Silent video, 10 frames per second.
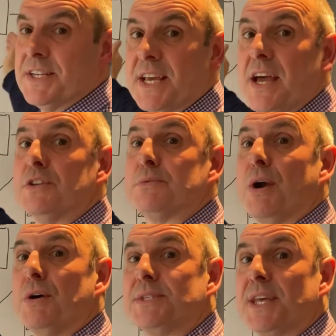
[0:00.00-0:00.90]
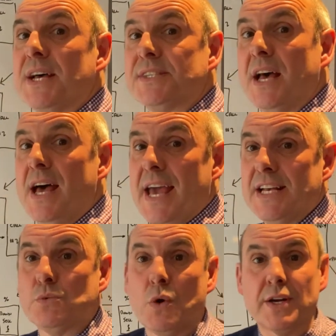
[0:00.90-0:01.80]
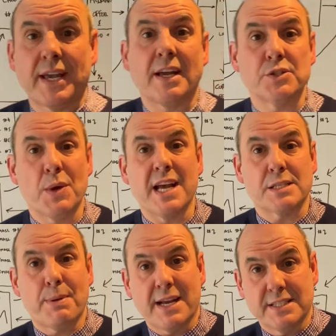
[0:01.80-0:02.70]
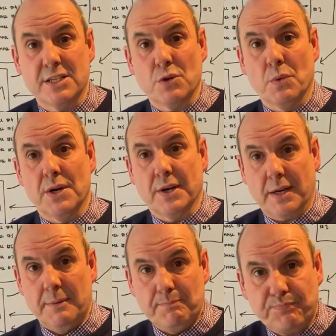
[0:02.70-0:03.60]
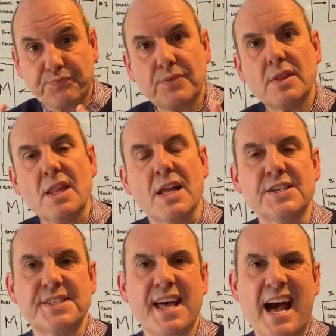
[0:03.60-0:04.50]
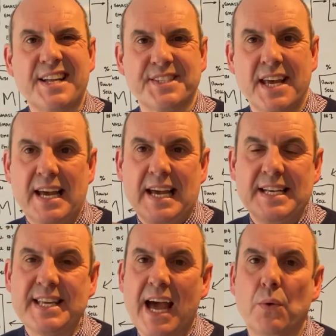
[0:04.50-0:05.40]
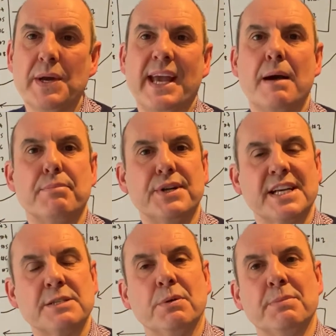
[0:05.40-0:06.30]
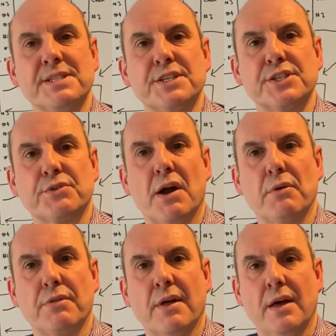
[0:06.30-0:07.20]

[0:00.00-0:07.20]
sales process, is working as we expect it to work. Because that is how we get predictable business growth.